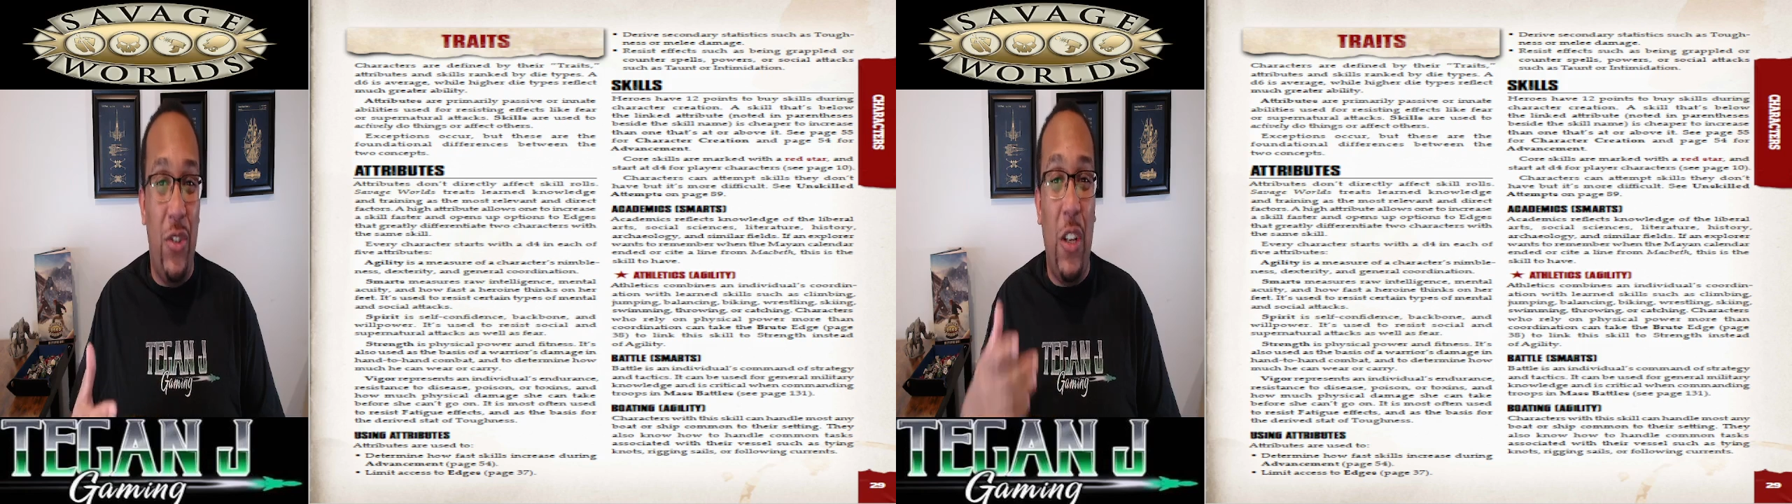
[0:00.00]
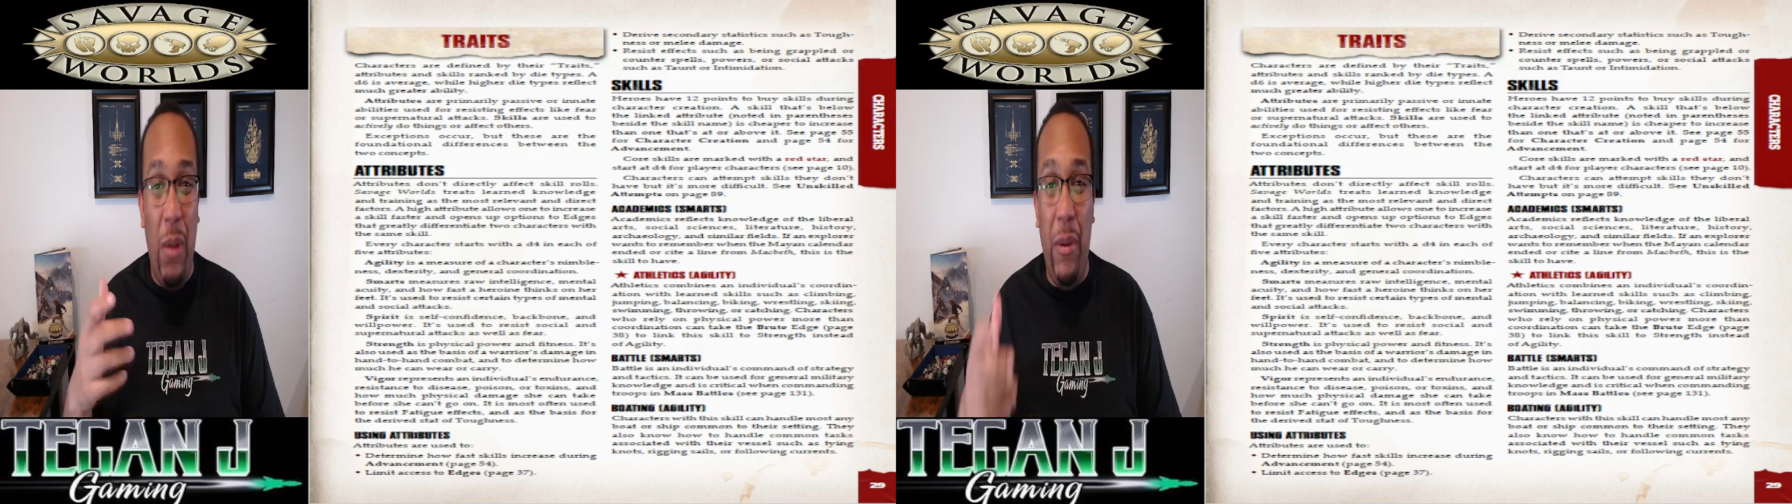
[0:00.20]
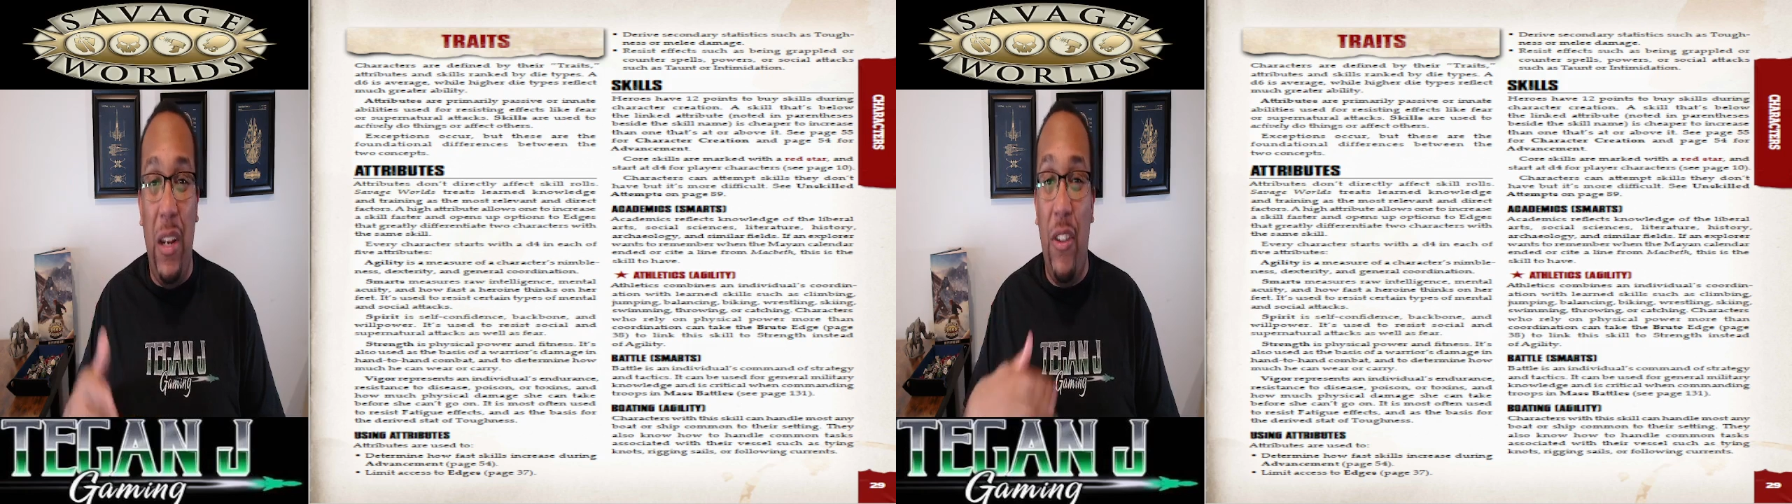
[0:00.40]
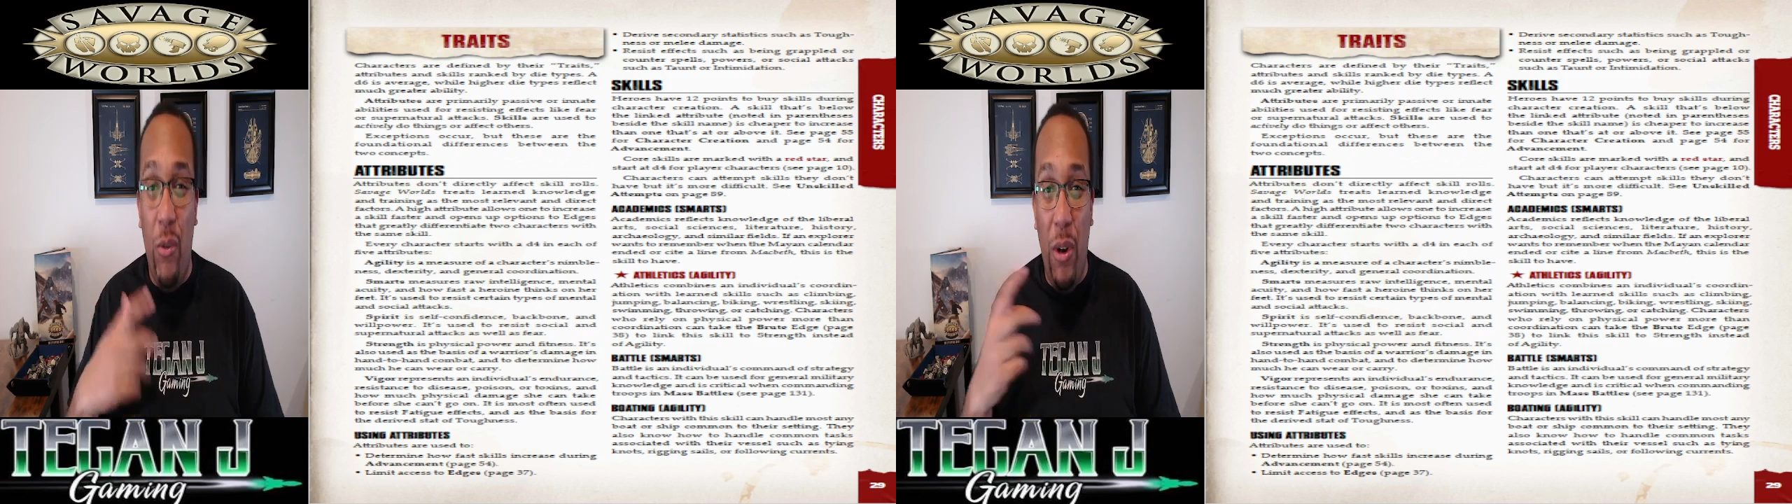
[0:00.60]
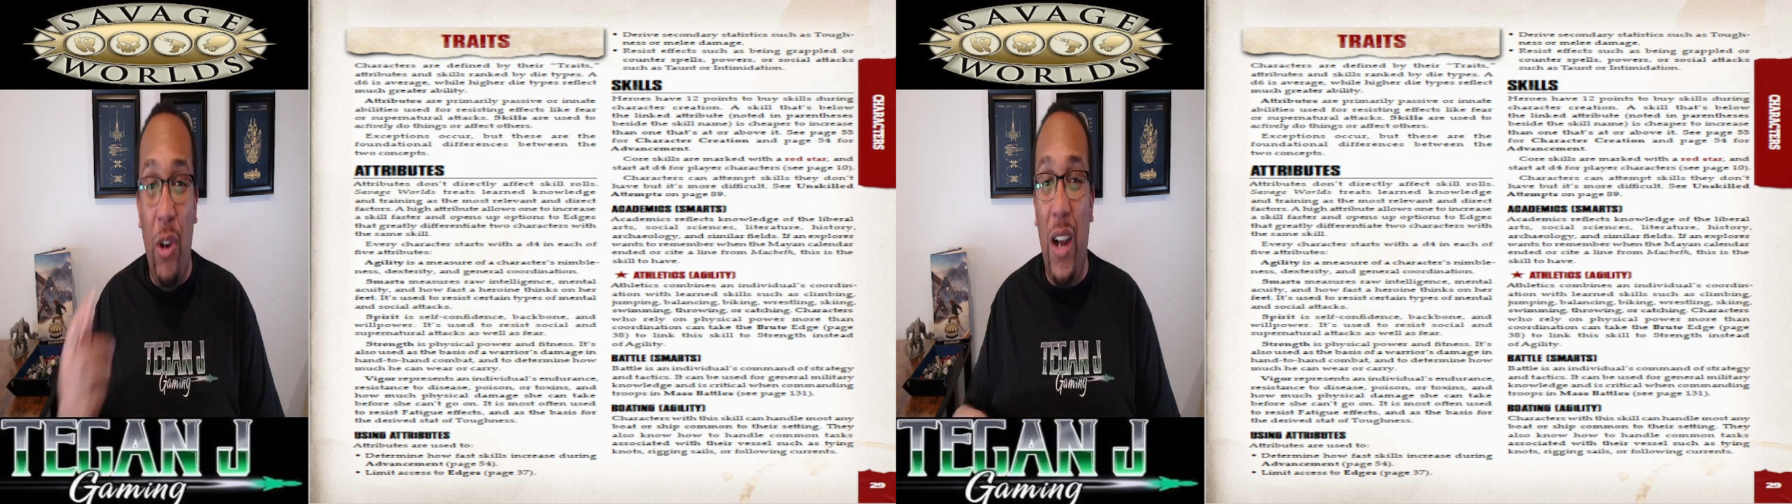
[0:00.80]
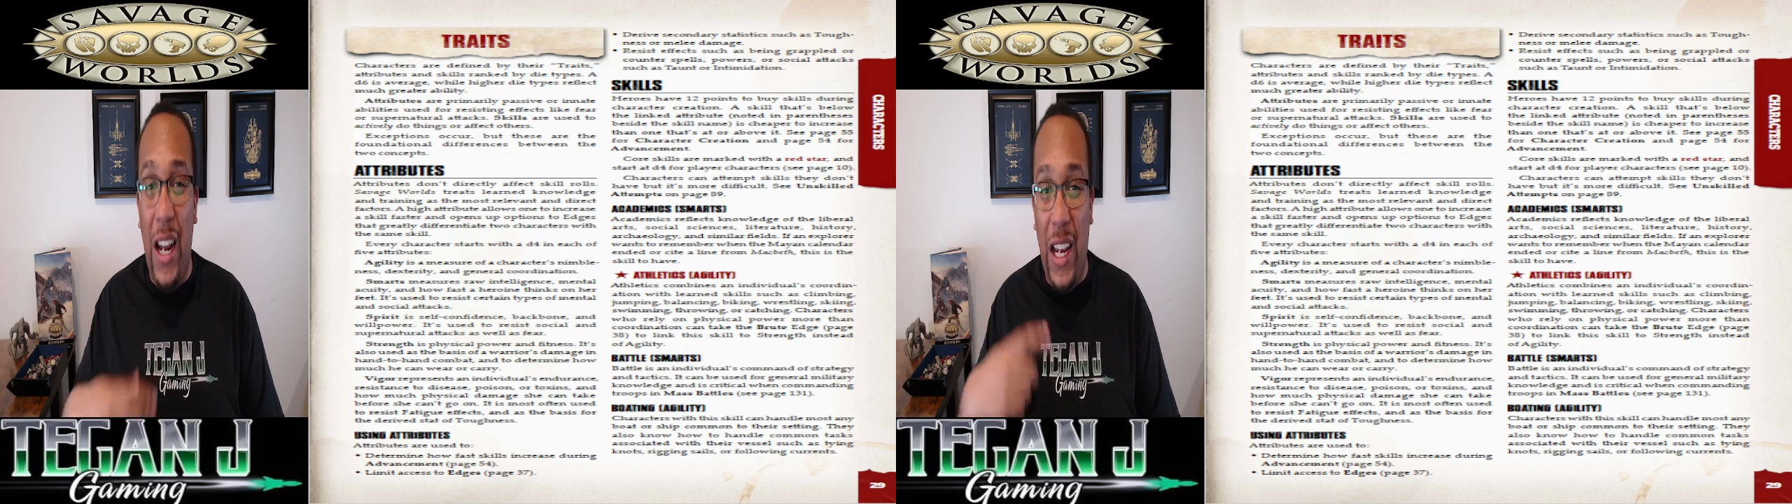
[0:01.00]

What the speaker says: that's probably another one he'll kind of